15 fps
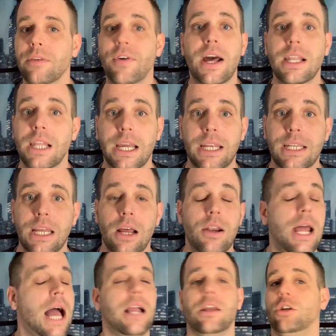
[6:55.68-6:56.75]
if I lay
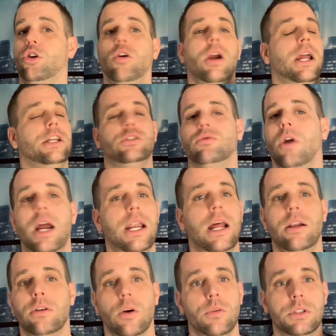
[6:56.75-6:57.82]
down, I could crash right
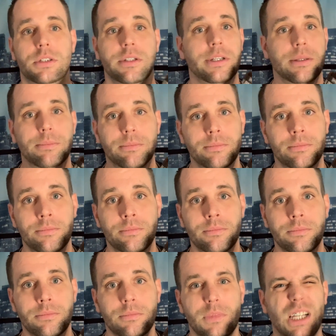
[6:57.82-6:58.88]
out and go to sleep
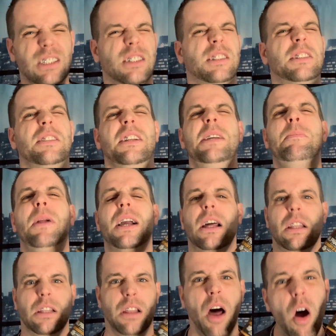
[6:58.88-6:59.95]
and sleep like a
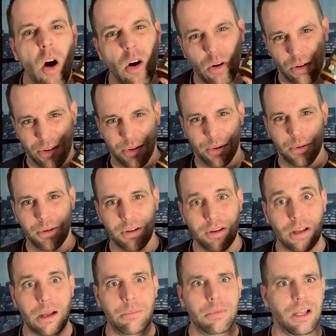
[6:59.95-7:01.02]
log, dude.
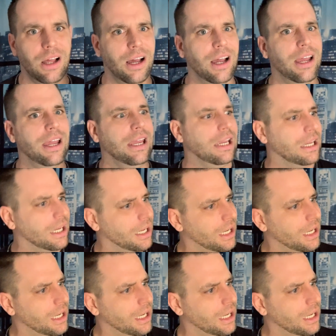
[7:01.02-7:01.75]
I'm like,